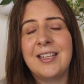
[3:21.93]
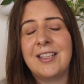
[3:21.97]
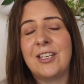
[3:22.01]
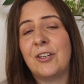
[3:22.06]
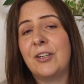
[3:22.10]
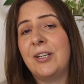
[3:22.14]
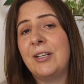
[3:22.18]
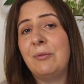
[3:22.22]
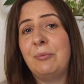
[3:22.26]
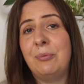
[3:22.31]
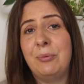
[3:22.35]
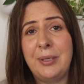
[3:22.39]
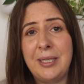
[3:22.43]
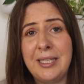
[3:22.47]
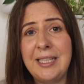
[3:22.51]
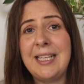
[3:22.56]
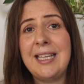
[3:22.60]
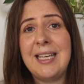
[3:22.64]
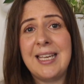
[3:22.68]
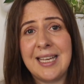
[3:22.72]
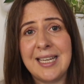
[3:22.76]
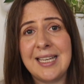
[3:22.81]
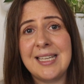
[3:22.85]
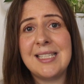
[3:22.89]
there
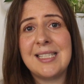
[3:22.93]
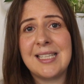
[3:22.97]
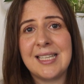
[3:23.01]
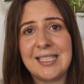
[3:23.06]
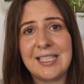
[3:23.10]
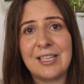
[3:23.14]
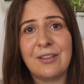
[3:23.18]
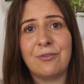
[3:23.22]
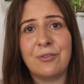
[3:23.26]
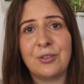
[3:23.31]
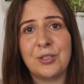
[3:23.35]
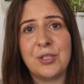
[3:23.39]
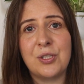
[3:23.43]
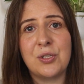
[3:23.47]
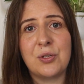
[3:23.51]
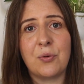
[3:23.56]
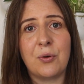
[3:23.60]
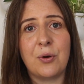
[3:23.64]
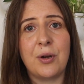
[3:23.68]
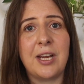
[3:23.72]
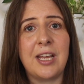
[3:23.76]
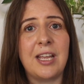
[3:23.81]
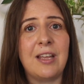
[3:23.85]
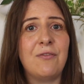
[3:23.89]
really is a different
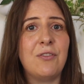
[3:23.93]
story